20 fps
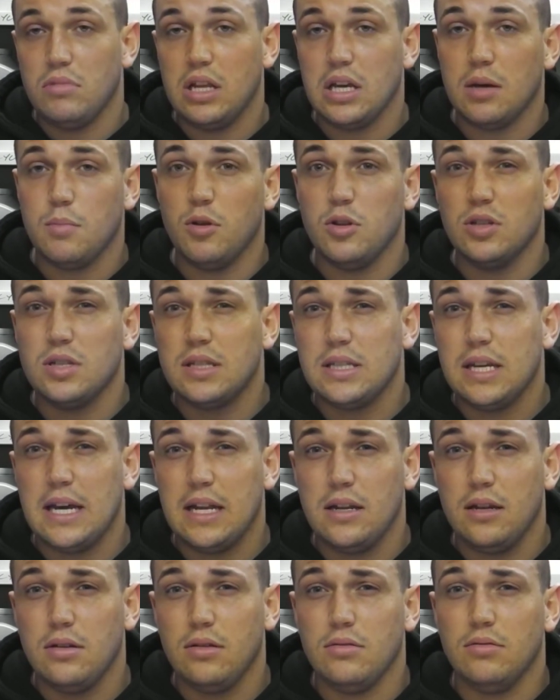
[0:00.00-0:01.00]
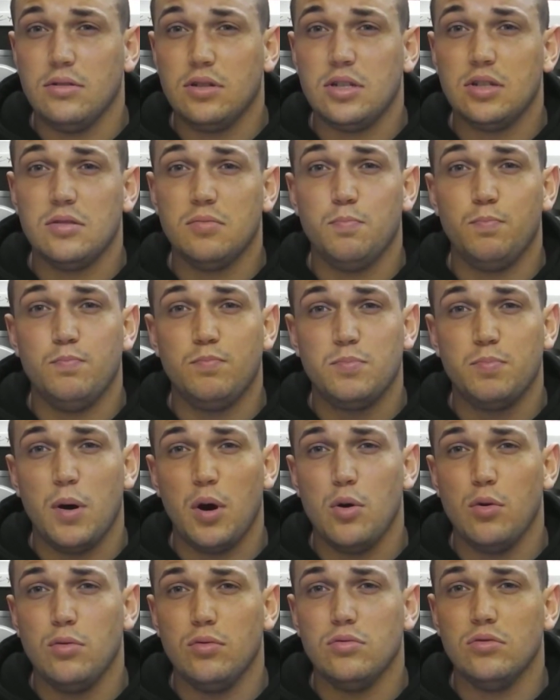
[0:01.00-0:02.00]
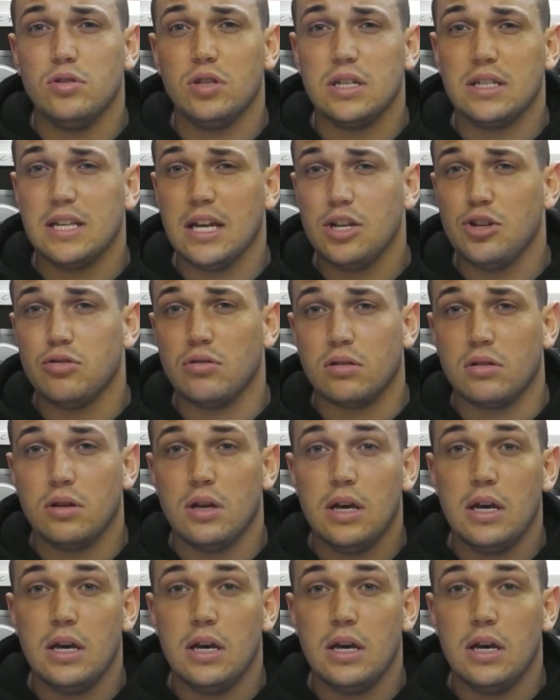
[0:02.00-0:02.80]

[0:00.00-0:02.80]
ligaments, tendons, bones, etc.